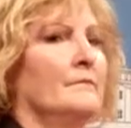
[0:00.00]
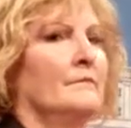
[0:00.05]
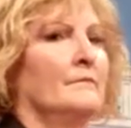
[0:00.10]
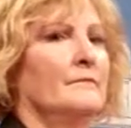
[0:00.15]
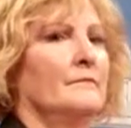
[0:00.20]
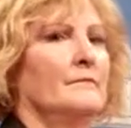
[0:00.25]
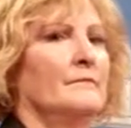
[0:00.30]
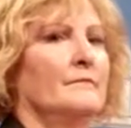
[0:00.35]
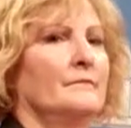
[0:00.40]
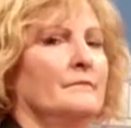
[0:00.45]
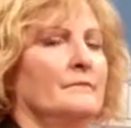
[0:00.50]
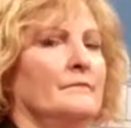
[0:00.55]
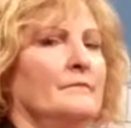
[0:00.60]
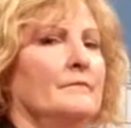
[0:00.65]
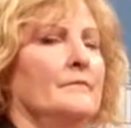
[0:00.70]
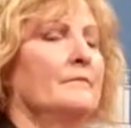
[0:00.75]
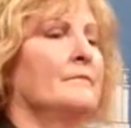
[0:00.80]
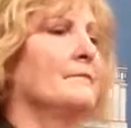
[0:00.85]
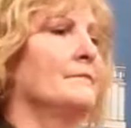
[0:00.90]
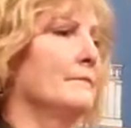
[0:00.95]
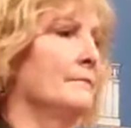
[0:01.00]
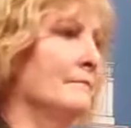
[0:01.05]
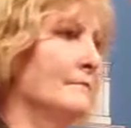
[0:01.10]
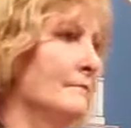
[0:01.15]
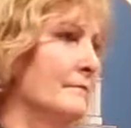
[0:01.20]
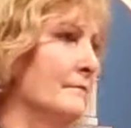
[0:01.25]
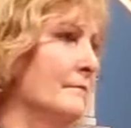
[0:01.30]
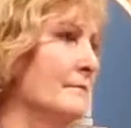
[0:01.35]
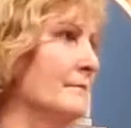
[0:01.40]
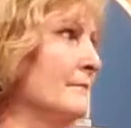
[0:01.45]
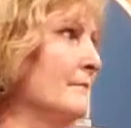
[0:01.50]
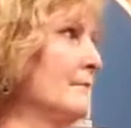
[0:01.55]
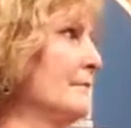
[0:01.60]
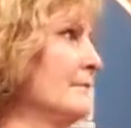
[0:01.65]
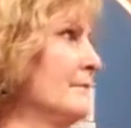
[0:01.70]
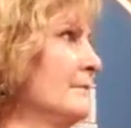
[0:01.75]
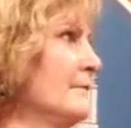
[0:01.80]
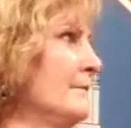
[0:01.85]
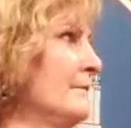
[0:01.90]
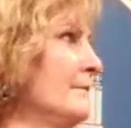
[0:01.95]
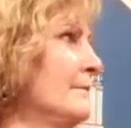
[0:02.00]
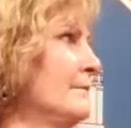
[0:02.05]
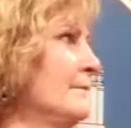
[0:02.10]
No words are spoken by the person on screen.